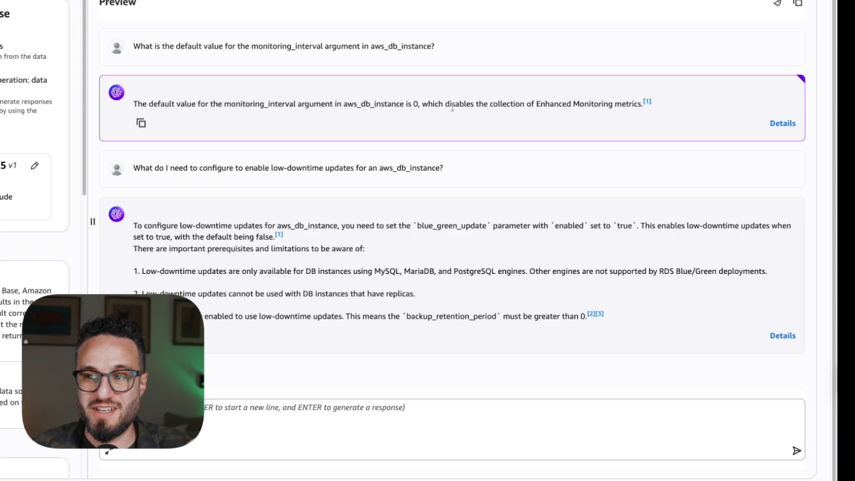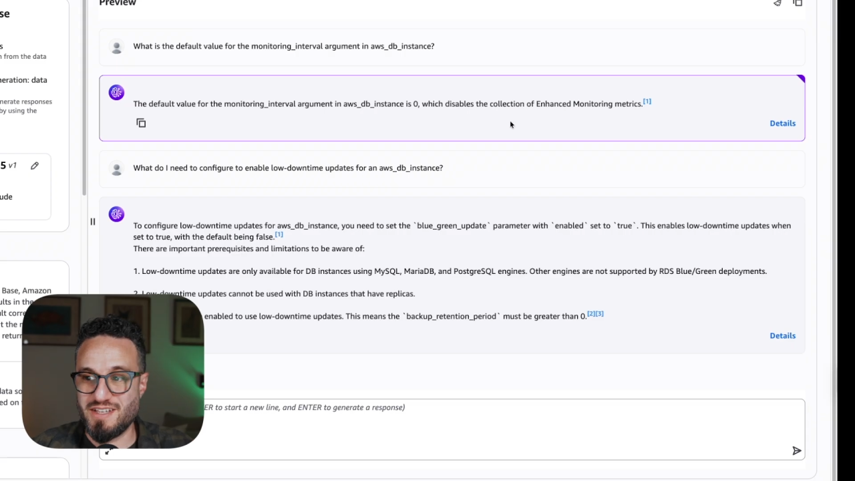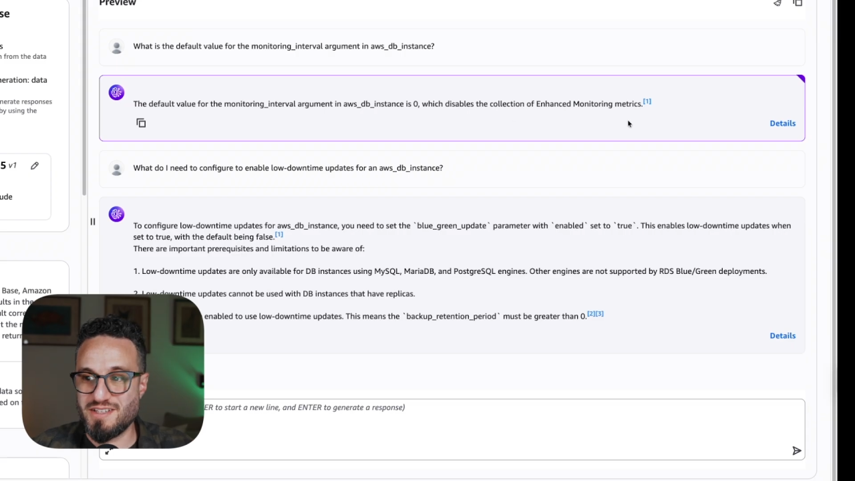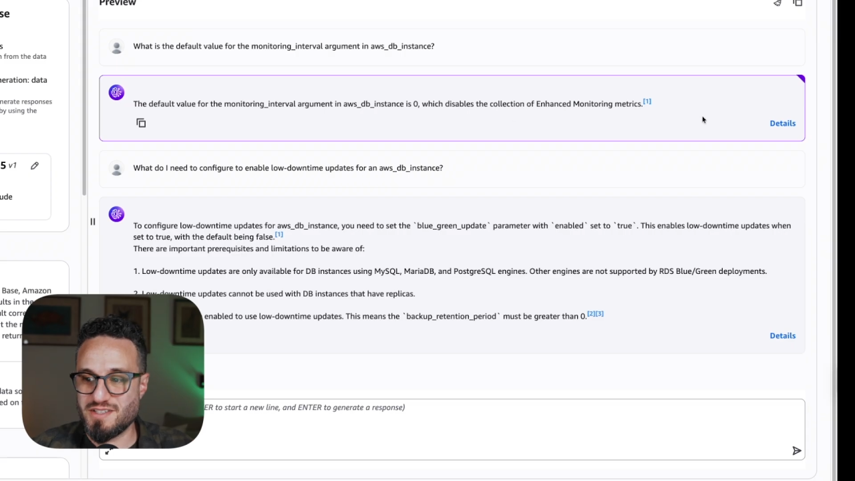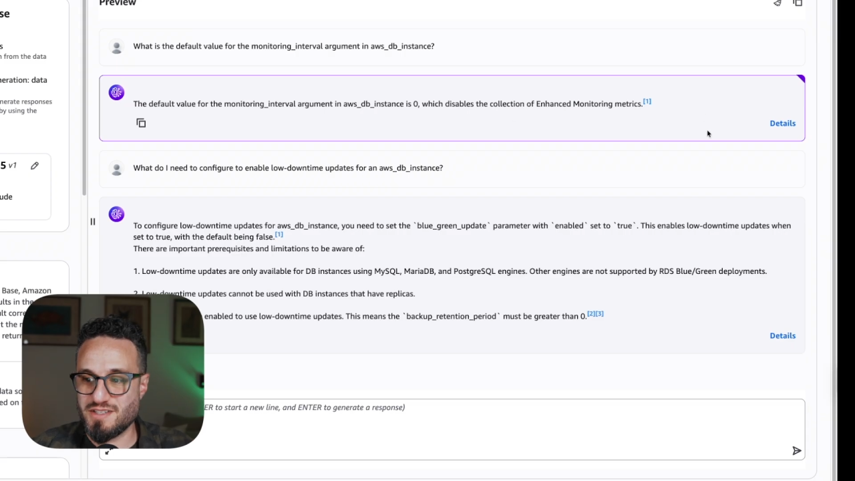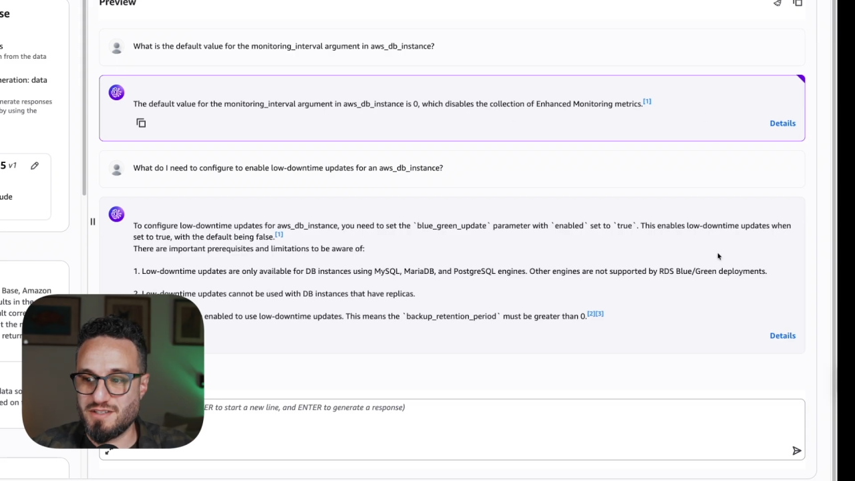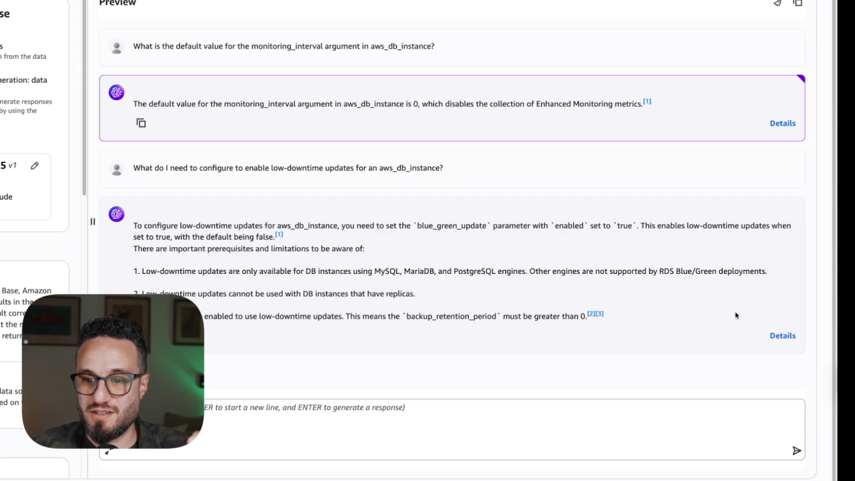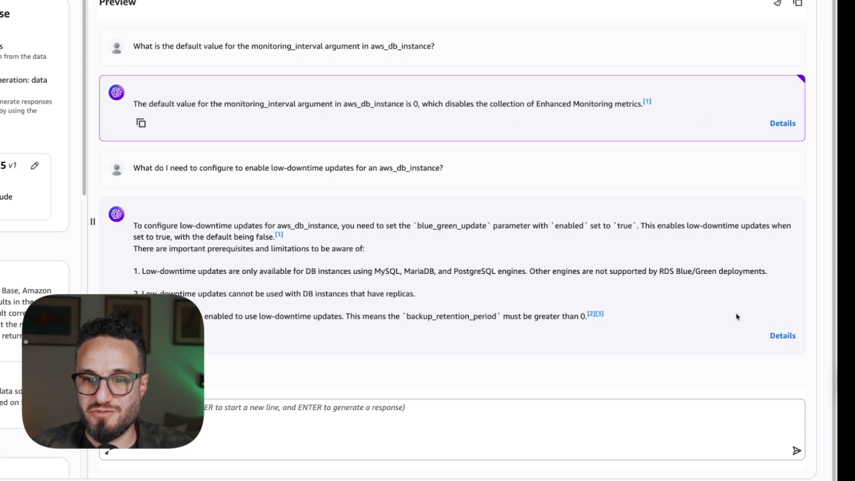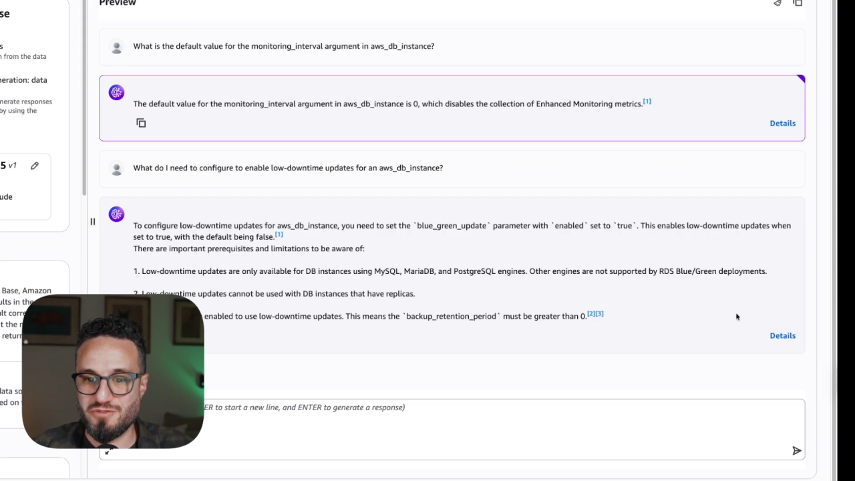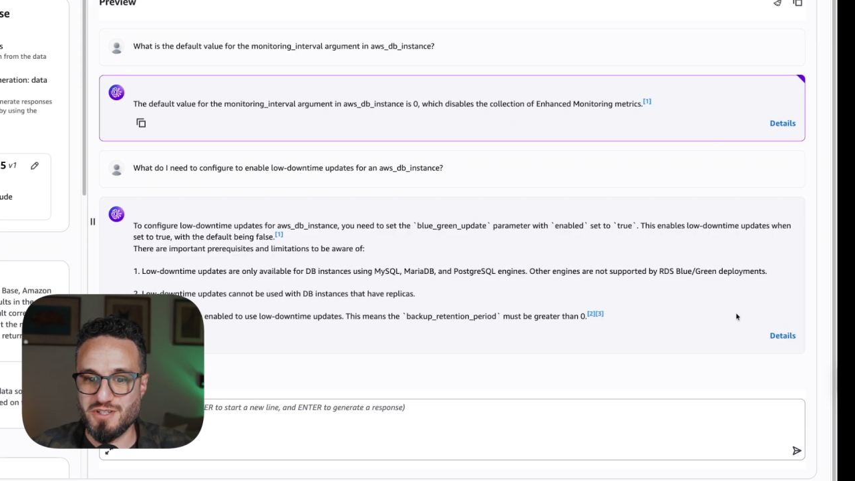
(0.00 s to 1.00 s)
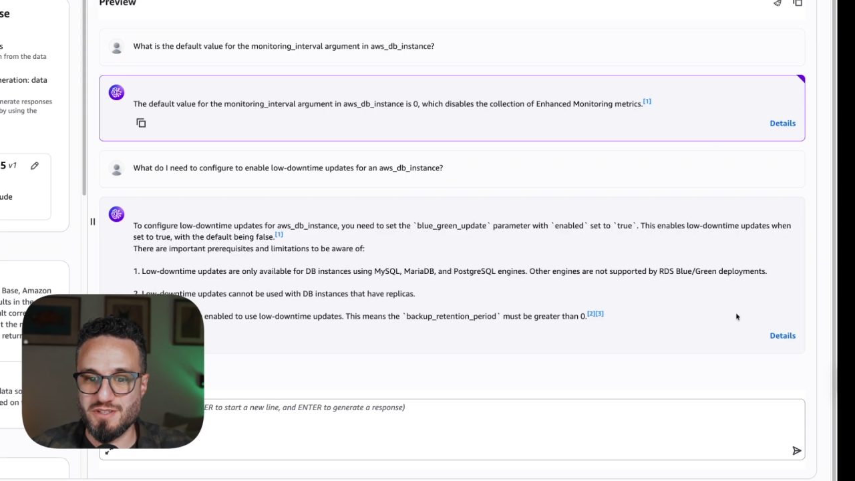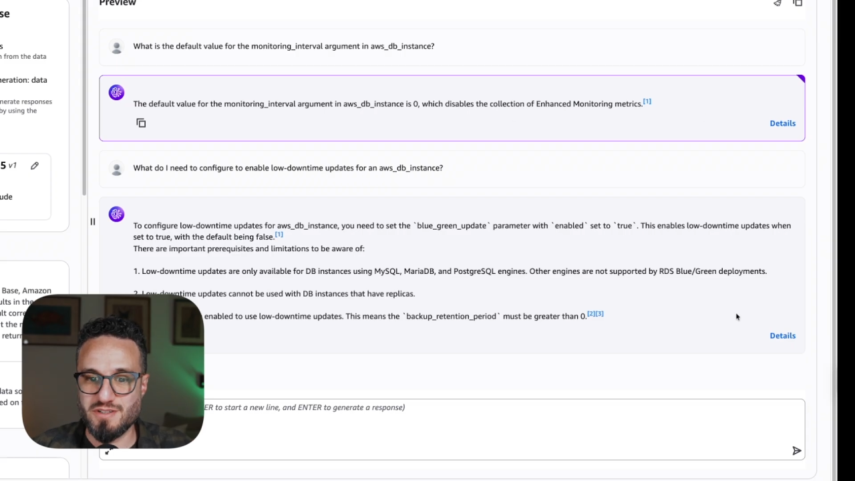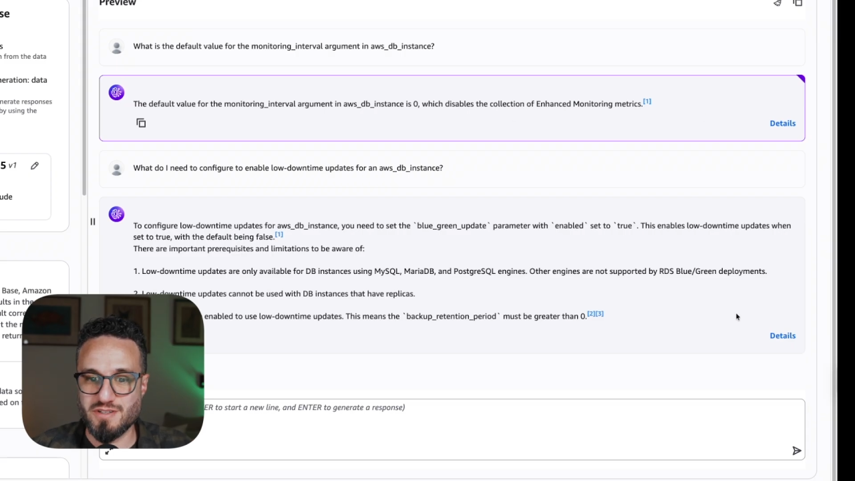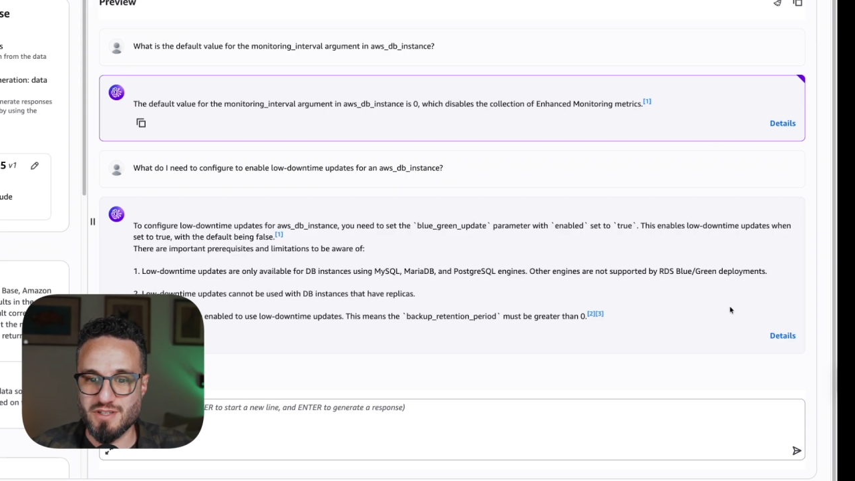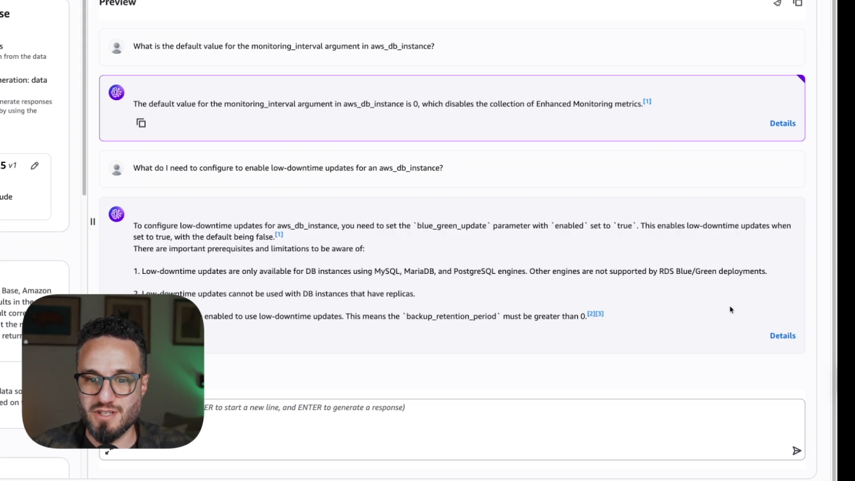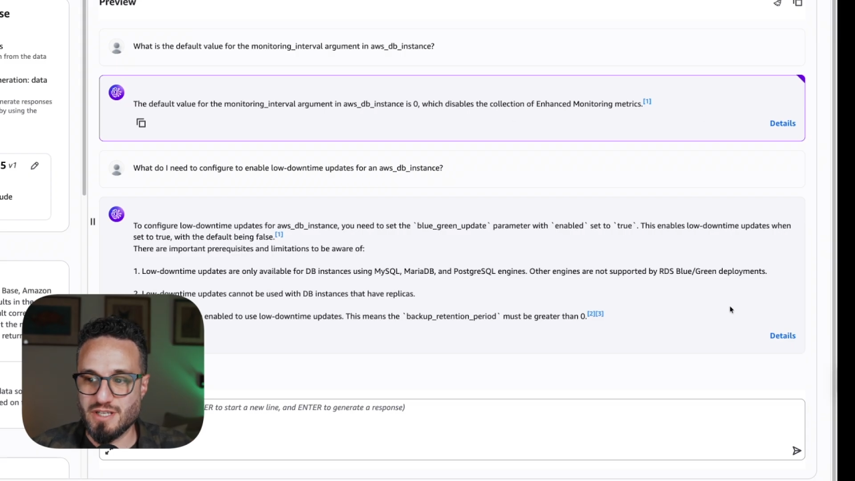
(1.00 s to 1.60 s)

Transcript: is a different